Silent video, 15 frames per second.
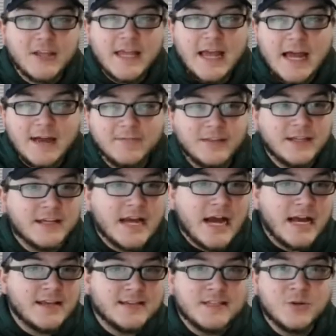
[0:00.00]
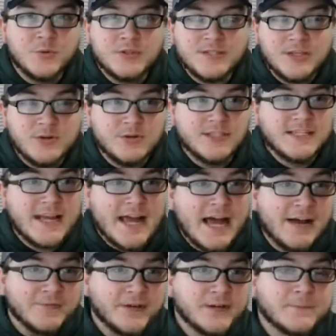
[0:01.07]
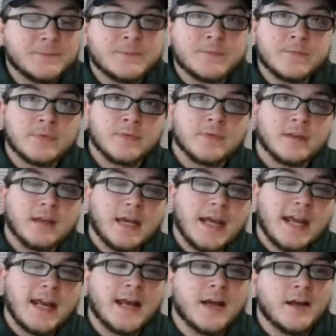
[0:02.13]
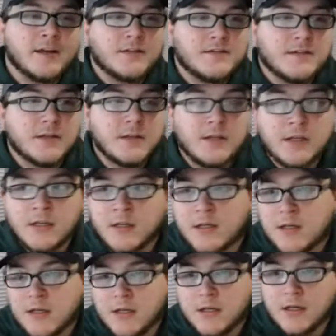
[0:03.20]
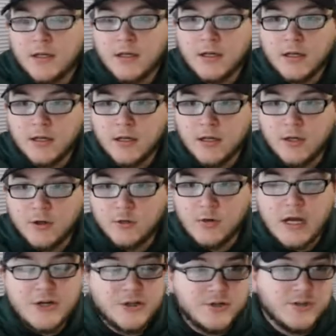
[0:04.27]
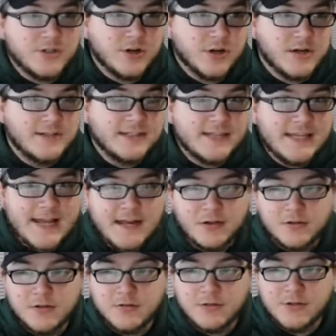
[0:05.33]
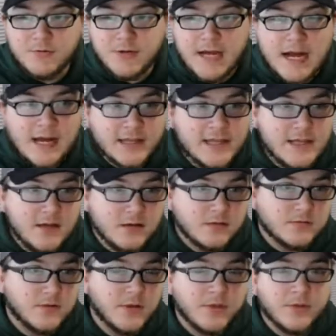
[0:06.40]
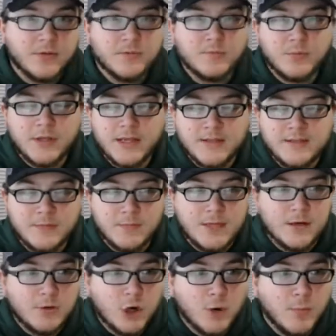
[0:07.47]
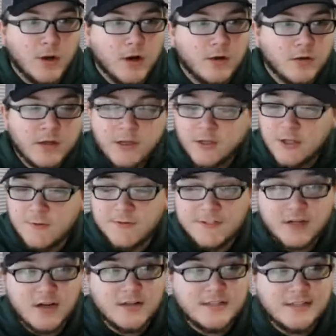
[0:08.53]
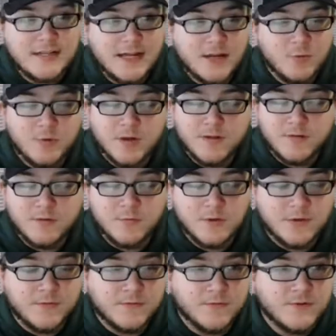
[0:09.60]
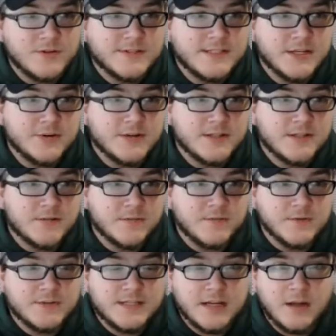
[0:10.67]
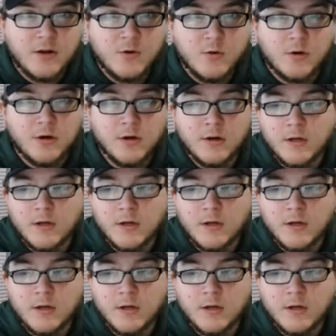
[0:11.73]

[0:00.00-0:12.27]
have the guys who was used to having. And Rodgers started to get a little too cocky, playing some hero ball. You saw it tonight, one of the first series in the second quarter.